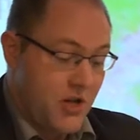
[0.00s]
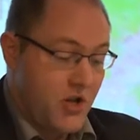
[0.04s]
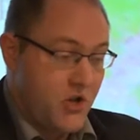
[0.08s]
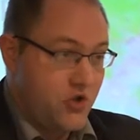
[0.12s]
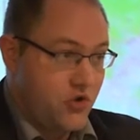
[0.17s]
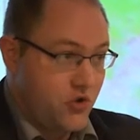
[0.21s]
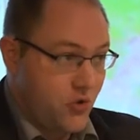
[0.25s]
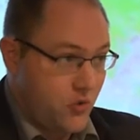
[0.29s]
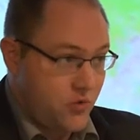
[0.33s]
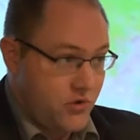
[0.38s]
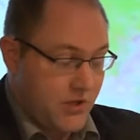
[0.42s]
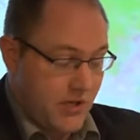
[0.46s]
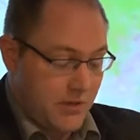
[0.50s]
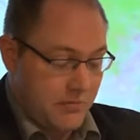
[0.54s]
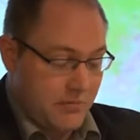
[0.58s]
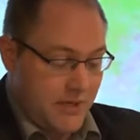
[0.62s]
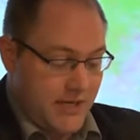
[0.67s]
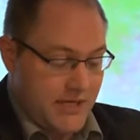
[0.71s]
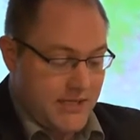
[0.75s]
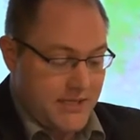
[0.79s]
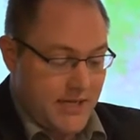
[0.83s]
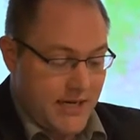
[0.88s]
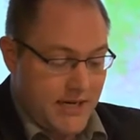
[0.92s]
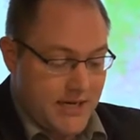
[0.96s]
shooting
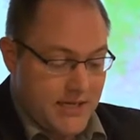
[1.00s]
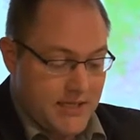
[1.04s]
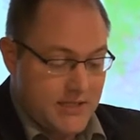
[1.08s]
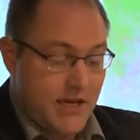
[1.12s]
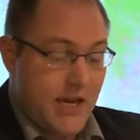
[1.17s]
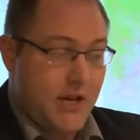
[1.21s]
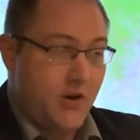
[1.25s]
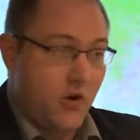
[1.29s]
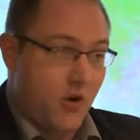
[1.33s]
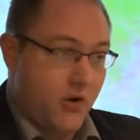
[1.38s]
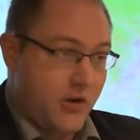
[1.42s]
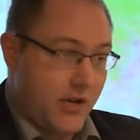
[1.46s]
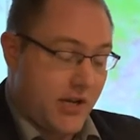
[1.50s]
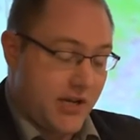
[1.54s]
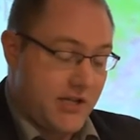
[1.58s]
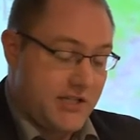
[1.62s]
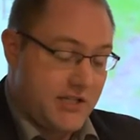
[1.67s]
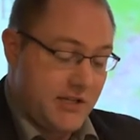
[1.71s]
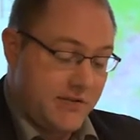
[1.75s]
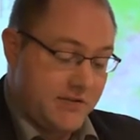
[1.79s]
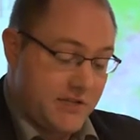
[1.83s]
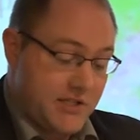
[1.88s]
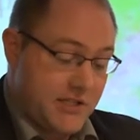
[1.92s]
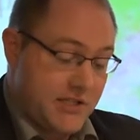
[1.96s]
meetings, and other
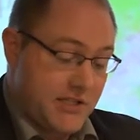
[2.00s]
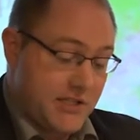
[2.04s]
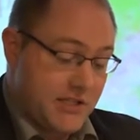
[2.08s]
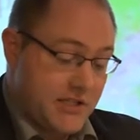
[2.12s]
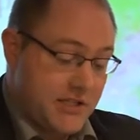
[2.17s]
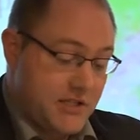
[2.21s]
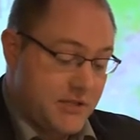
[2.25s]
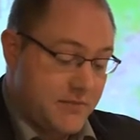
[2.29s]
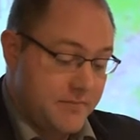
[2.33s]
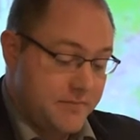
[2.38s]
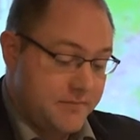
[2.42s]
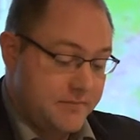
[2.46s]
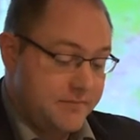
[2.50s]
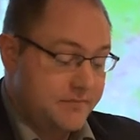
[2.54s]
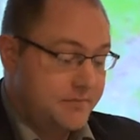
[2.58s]
activities.